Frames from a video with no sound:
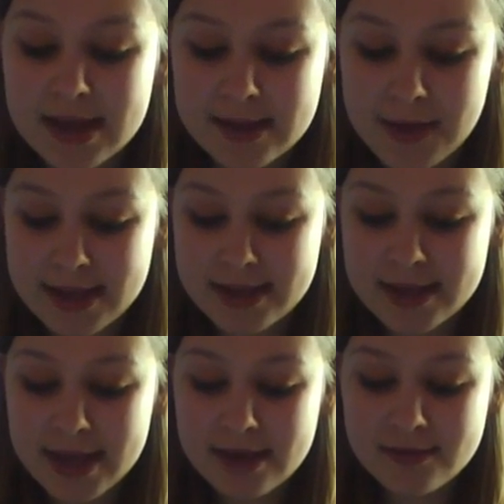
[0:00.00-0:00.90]

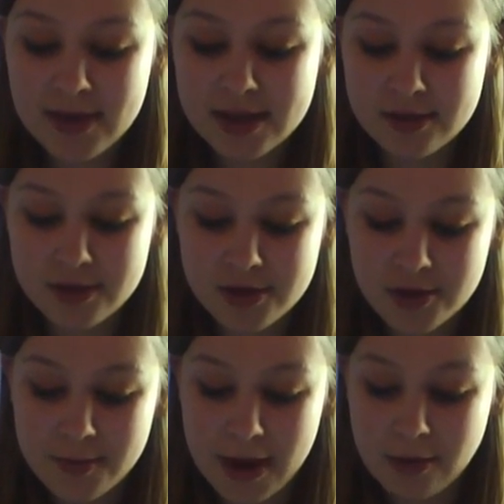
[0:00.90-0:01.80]
Sebastian tells Rachel to
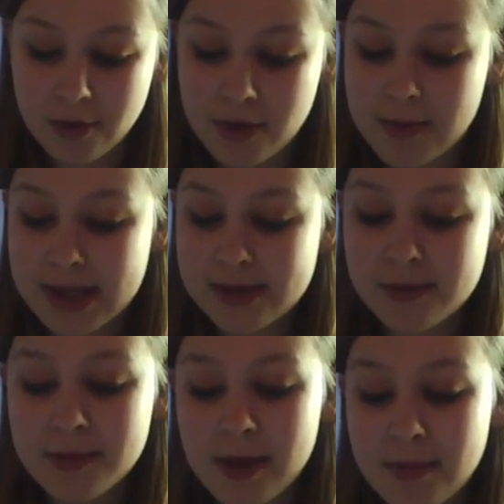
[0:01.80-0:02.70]
drop out or the picture
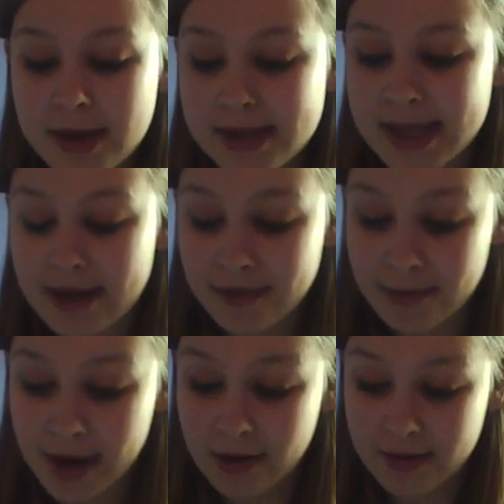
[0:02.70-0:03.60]
will be uploaded
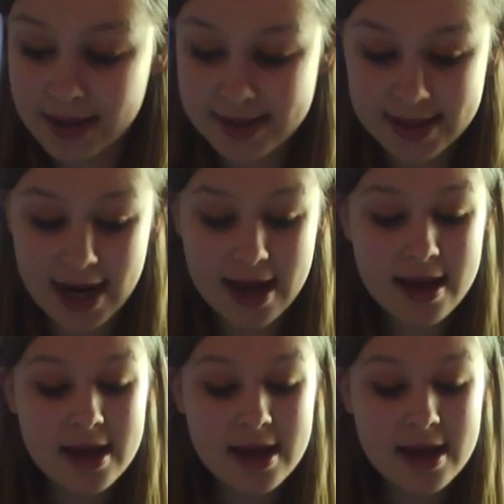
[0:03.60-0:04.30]
everywhere on the internet,